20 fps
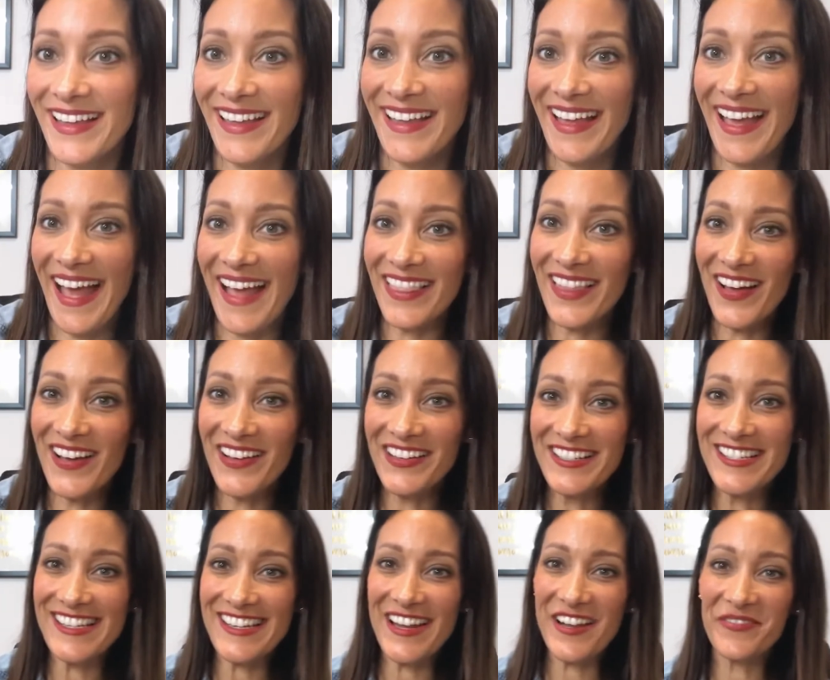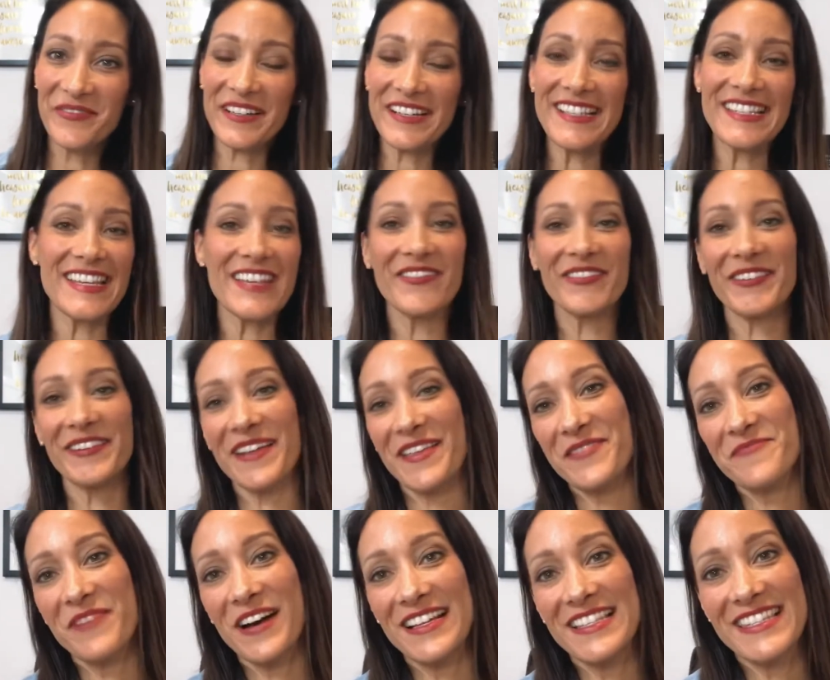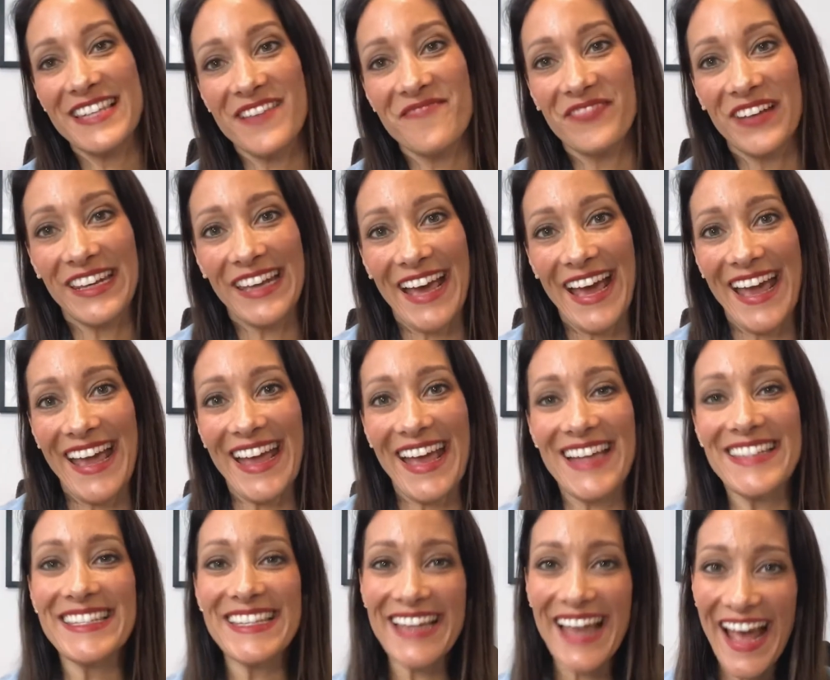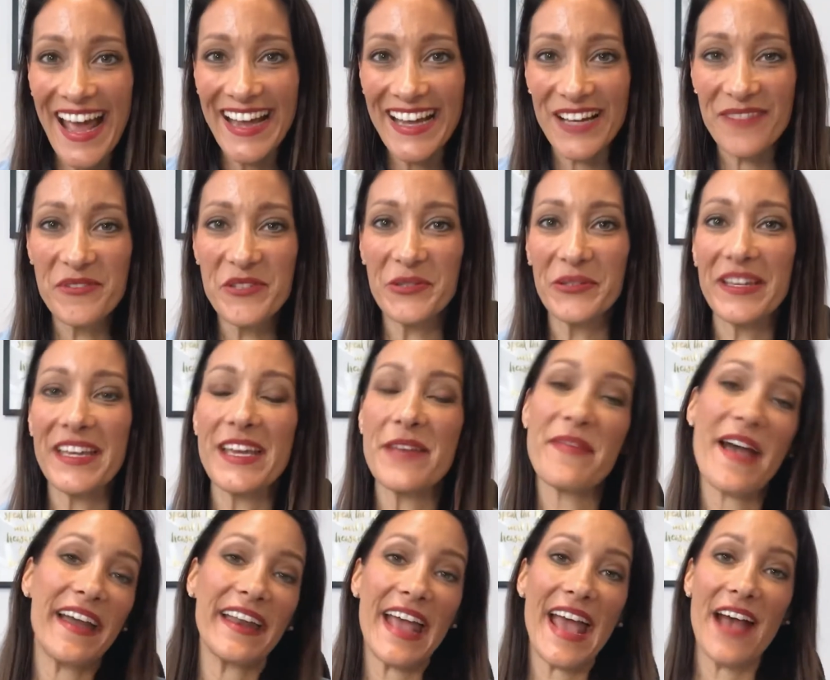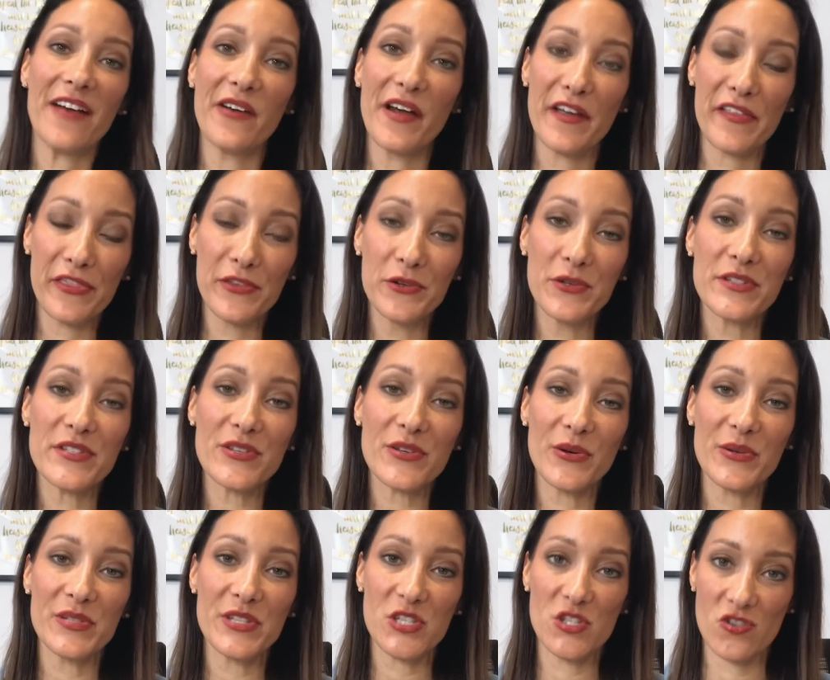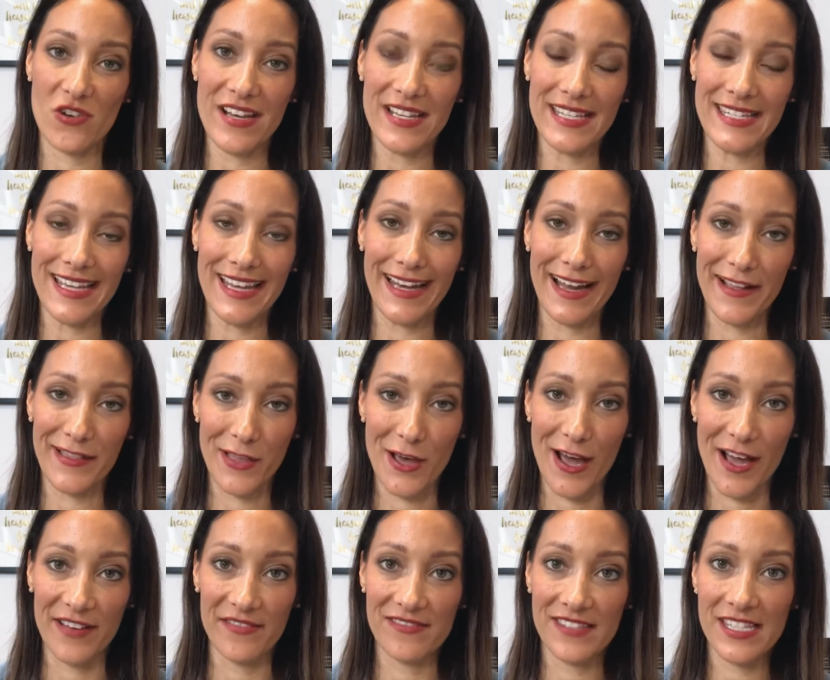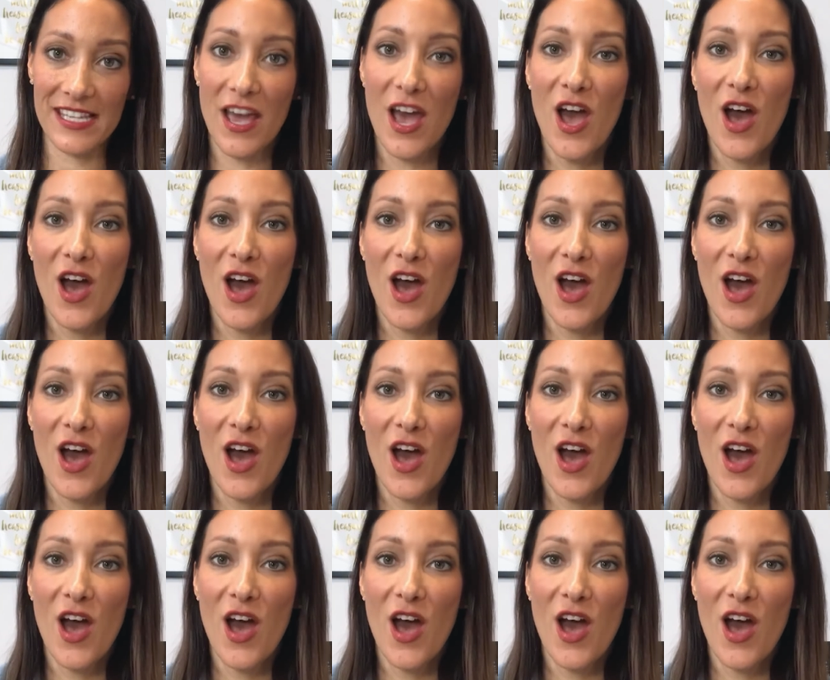Hello, Janelle Dunn here for another Mindset Monday, and today I'm talking about how our thoughts cause stress in our lives.